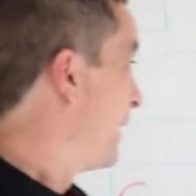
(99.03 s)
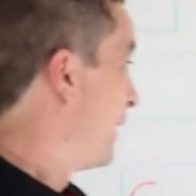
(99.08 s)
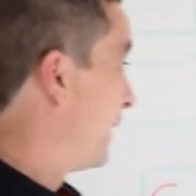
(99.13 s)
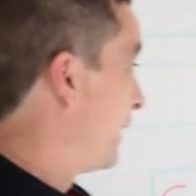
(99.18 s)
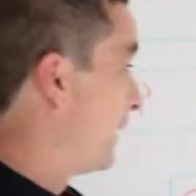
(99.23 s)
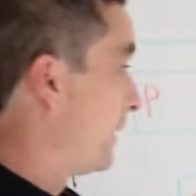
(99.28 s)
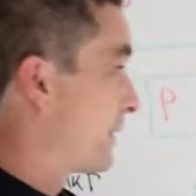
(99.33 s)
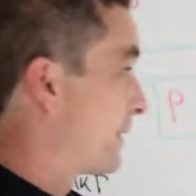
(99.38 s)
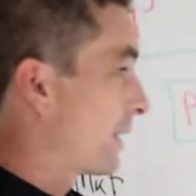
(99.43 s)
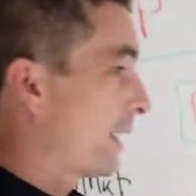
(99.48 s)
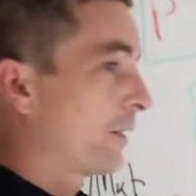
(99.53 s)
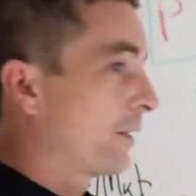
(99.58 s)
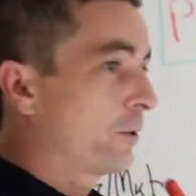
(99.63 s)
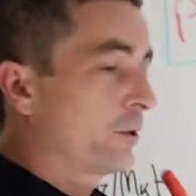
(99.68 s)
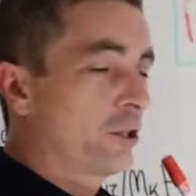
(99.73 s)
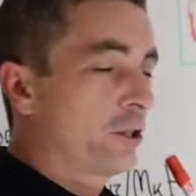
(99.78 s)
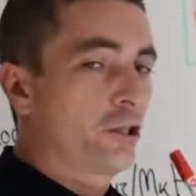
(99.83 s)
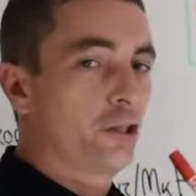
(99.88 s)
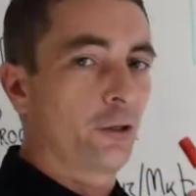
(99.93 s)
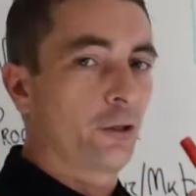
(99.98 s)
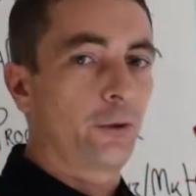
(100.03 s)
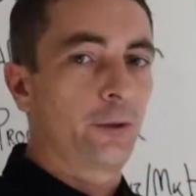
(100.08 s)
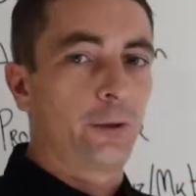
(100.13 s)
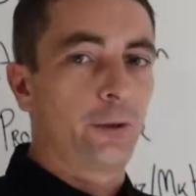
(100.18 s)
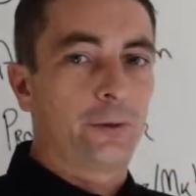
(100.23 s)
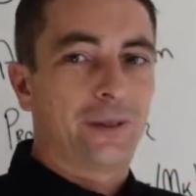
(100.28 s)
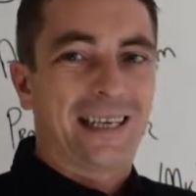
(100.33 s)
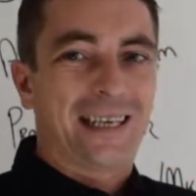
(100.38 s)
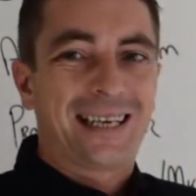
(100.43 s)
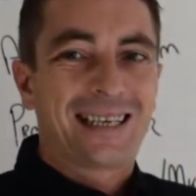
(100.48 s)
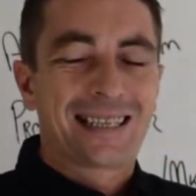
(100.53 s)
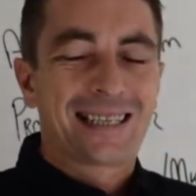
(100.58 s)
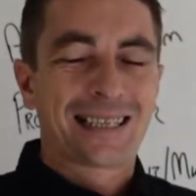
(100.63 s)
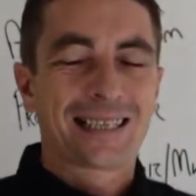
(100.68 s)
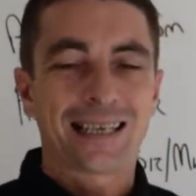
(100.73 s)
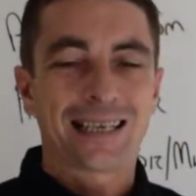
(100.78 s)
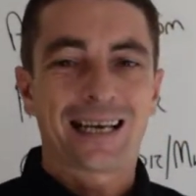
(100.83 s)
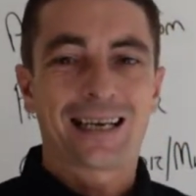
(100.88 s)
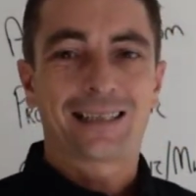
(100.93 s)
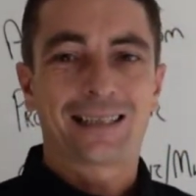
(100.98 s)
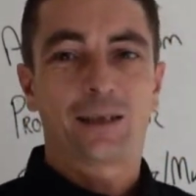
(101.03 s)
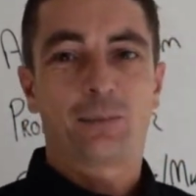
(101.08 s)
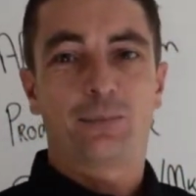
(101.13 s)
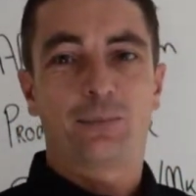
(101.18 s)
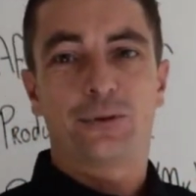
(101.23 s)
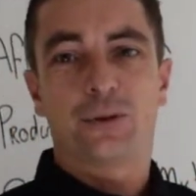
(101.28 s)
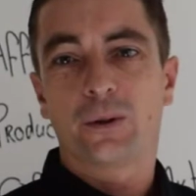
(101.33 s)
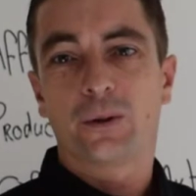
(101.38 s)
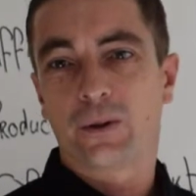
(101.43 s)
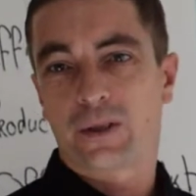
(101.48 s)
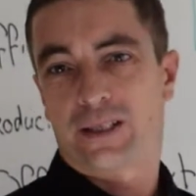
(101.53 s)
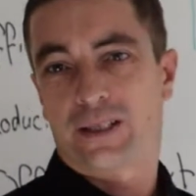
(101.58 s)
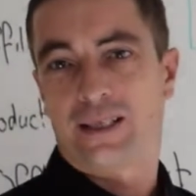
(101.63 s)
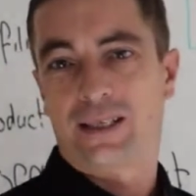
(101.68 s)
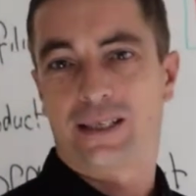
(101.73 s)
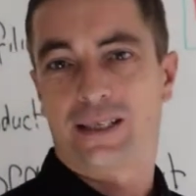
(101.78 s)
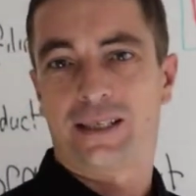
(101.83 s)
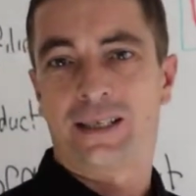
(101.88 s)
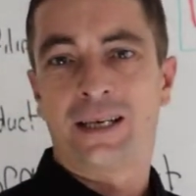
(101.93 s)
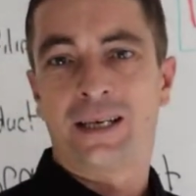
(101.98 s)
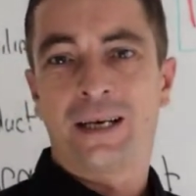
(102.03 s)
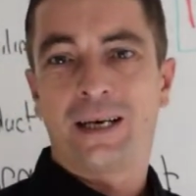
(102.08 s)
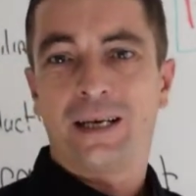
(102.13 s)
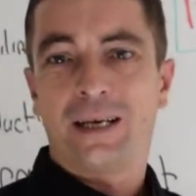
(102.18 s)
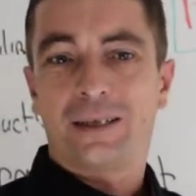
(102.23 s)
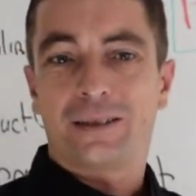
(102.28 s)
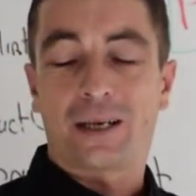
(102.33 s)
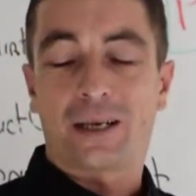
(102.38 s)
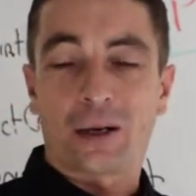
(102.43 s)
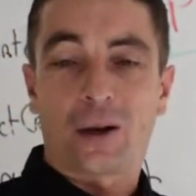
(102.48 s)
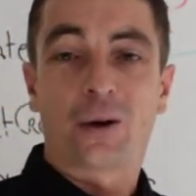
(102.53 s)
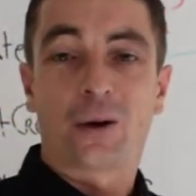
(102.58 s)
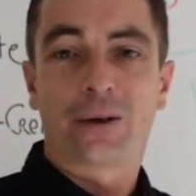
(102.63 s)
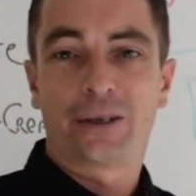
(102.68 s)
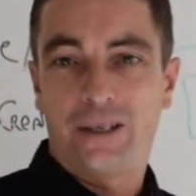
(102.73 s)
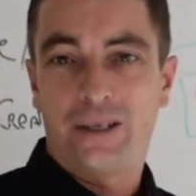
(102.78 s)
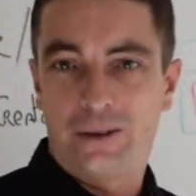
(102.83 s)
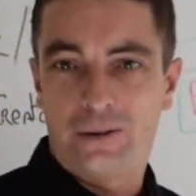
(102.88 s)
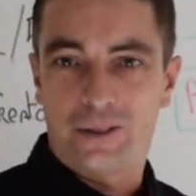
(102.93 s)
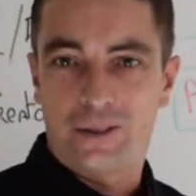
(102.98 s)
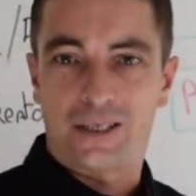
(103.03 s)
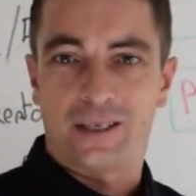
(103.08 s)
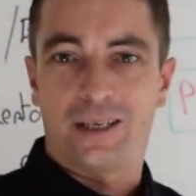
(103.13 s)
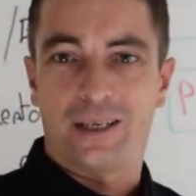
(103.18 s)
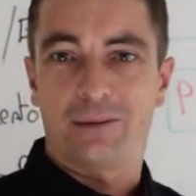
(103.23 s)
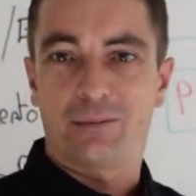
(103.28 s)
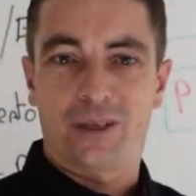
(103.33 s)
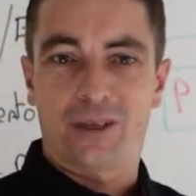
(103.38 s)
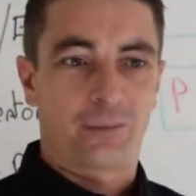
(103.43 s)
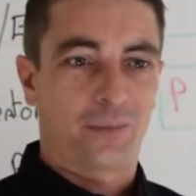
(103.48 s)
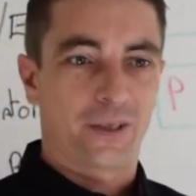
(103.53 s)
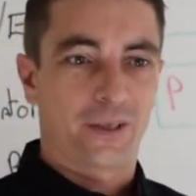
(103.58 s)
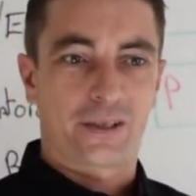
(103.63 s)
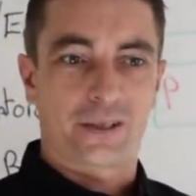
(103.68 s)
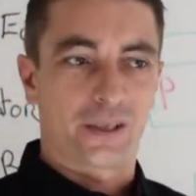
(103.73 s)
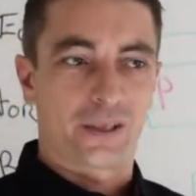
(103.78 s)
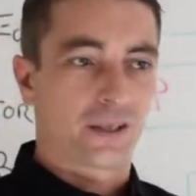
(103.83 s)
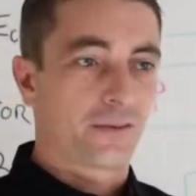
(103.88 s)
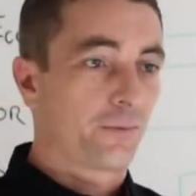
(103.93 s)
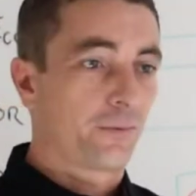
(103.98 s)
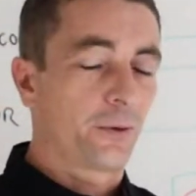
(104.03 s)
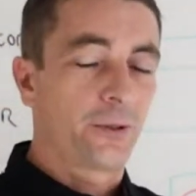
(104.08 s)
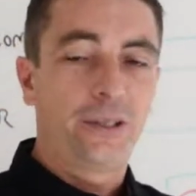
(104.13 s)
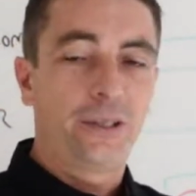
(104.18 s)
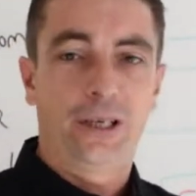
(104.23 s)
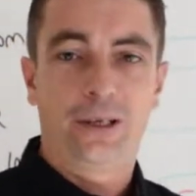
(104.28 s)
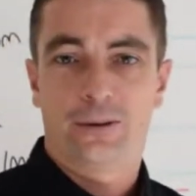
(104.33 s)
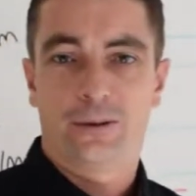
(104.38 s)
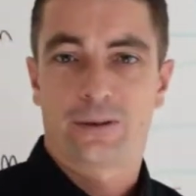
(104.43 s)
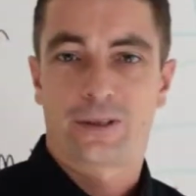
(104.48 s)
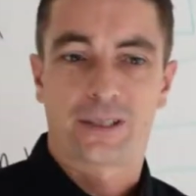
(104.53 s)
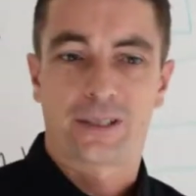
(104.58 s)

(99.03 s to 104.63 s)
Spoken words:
is I'm going to show you the exact process that I use in my business for years,